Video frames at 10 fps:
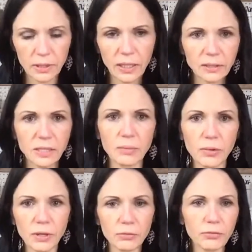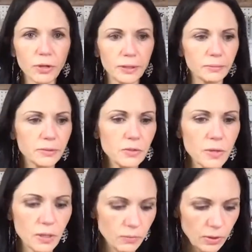like a typewriter font so
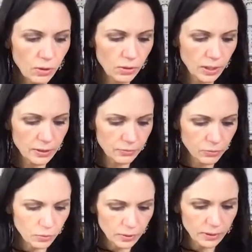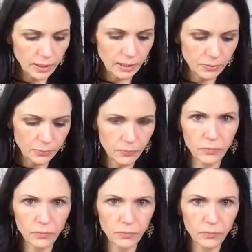that it would all kind of coordinate.